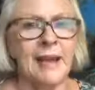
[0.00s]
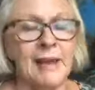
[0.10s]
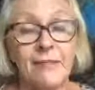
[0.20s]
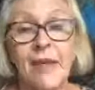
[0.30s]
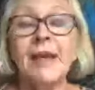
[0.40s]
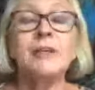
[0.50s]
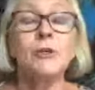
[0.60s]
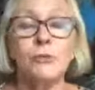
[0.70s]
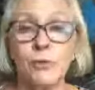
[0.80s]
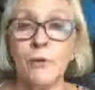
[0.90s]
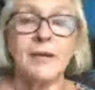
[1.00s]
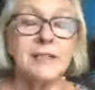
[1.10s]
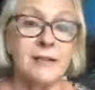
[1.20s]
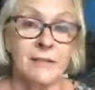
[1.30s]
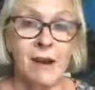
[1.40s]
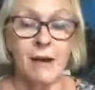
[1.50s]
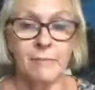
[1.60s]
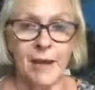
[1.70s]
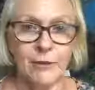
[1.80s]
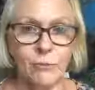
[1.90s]
and then you throw it into the hot
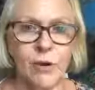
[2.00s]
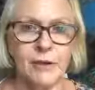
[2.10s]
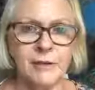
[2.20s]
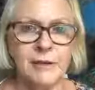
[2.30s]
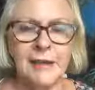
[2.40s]
bath water.